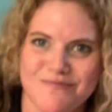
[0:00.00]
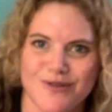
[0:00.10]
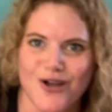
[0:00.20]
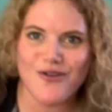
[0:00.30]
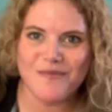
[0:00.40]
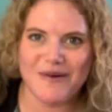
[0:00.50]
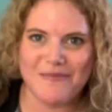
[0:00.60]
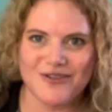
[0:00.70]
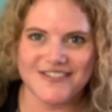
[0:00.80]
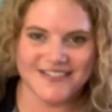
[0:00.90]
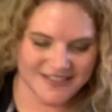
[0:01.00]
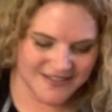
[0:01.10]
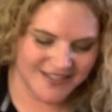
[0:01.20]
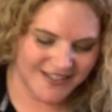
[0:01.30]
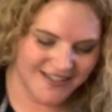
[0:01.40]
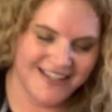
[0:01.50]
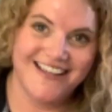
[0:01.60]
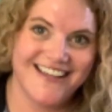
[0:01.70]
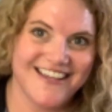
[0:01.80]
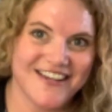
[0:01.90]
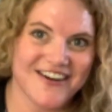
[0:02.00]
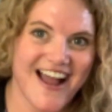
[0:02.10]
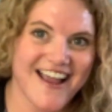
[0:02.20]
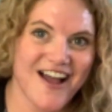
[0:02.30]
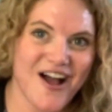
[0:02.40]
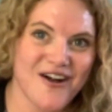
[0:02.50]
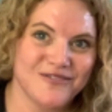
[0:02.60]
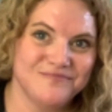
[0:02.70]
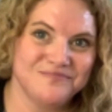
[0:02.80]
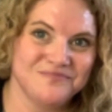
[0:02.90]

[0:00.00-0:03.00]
blow the bubbles. Here I go.